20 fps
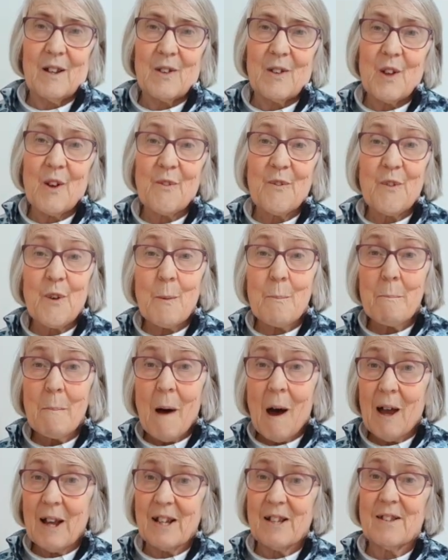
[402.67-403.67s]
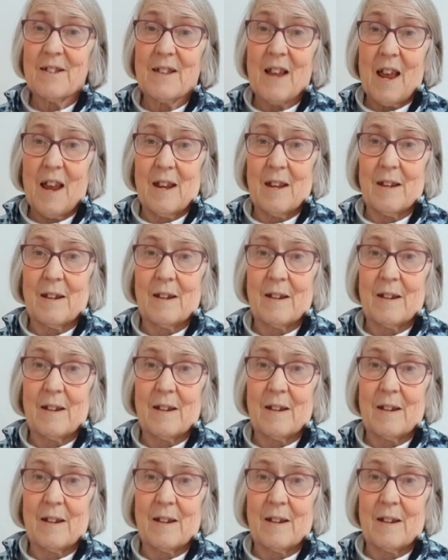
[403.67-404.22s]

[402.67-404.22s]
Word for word: that for my sake